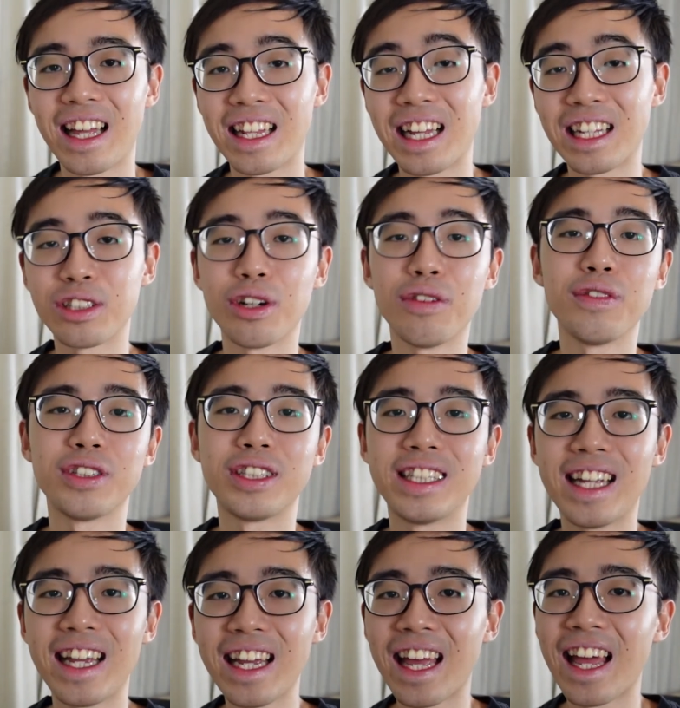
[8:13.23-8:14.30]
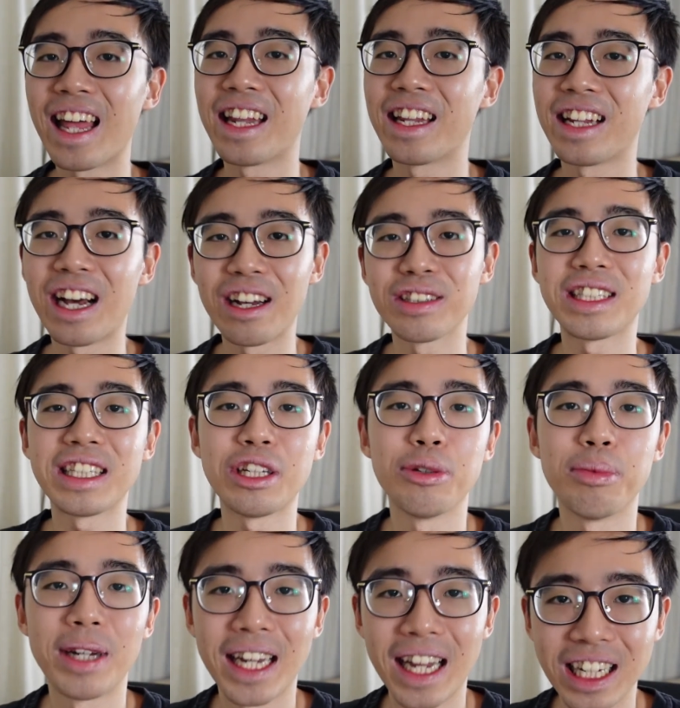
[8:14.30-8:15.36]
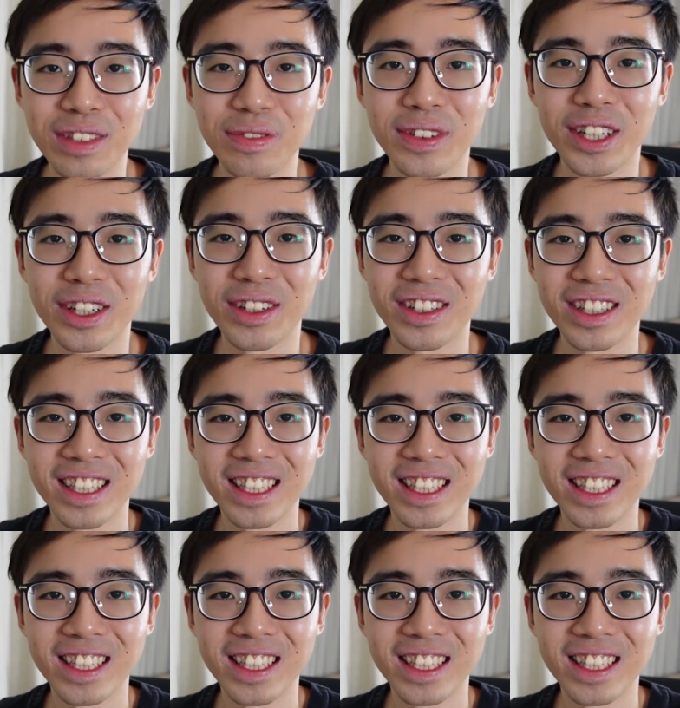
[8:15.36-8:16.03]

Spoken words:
That's all for today, and I'll see you in my next video.